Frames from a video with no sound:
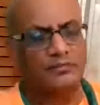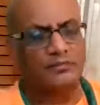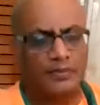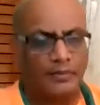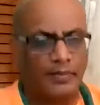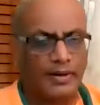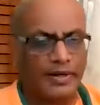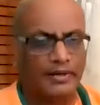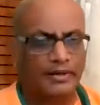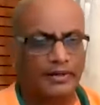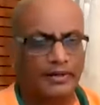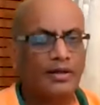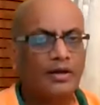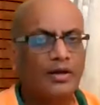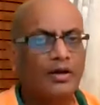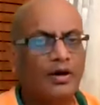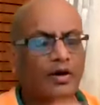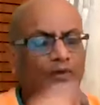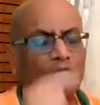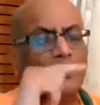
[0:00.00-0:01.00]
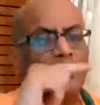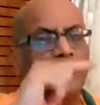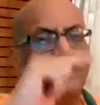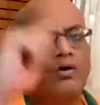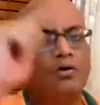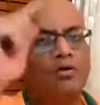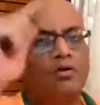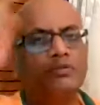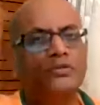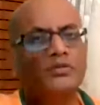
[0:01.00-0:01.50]
of the mind, of
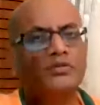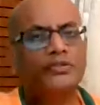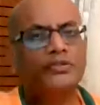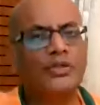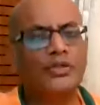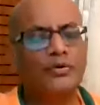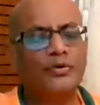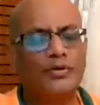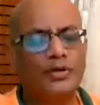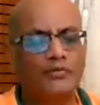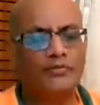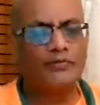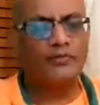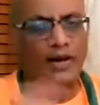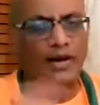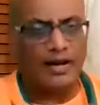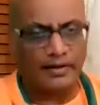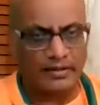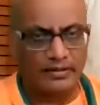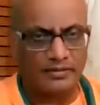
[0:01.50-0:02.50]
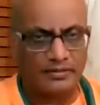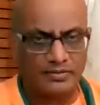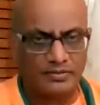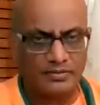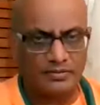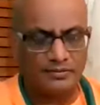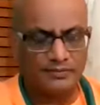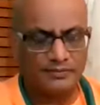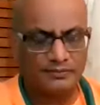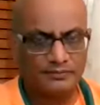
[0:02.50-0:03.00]
all those neural
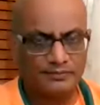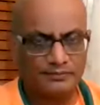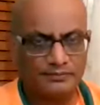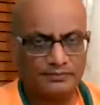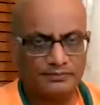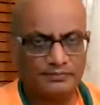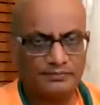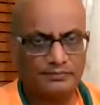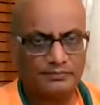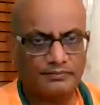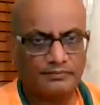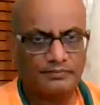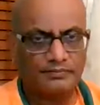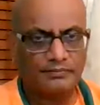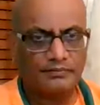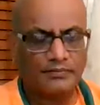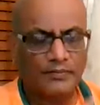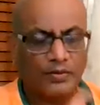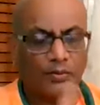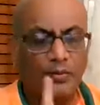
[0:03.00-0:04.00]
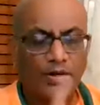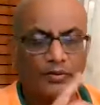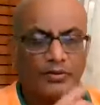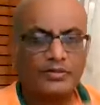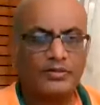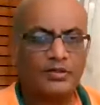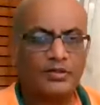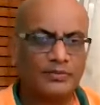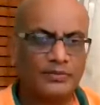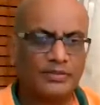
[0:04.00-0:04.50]
firings, the one who
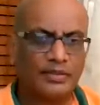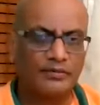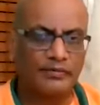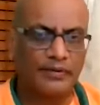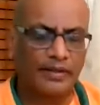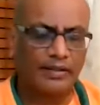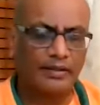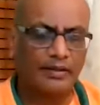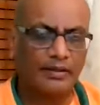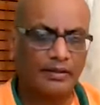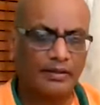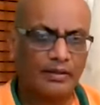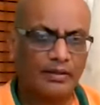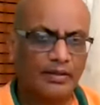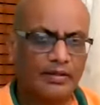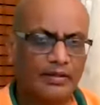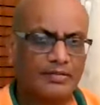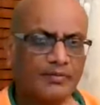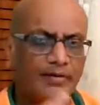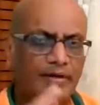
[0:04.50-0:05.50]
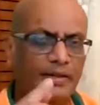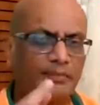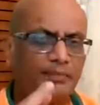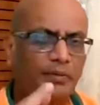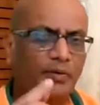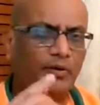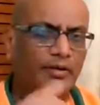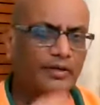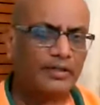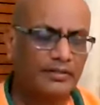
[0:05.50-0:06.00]
is observing, it's a very
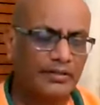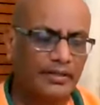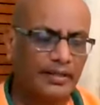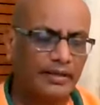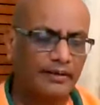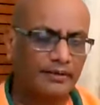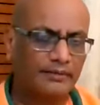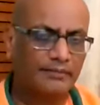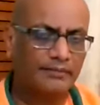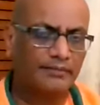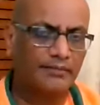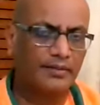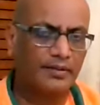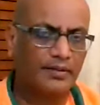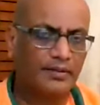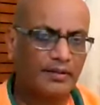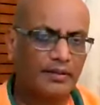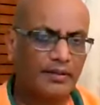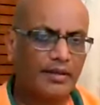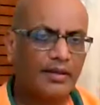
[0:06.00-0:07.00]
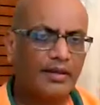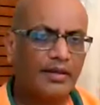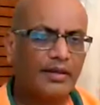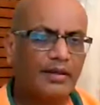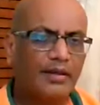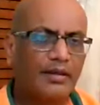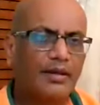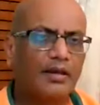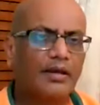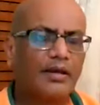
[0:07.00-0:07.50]
important thing.
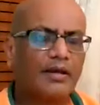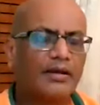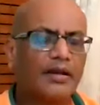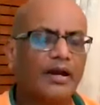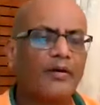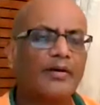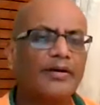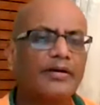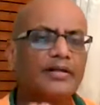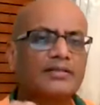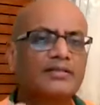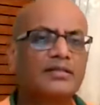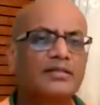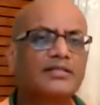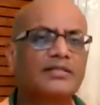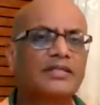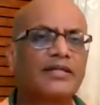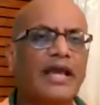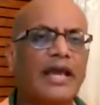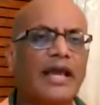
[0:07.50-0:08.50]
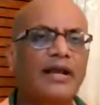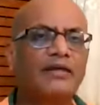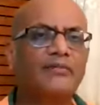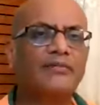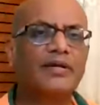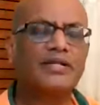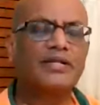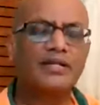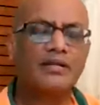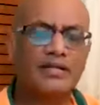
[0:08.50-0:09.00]
Nowadays, the scan
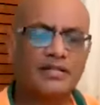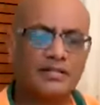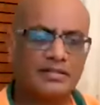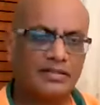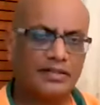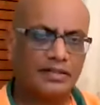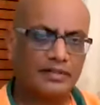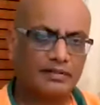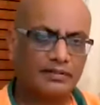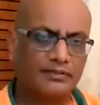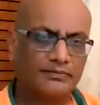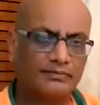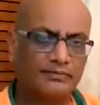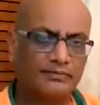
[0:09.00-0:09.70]
machine is there.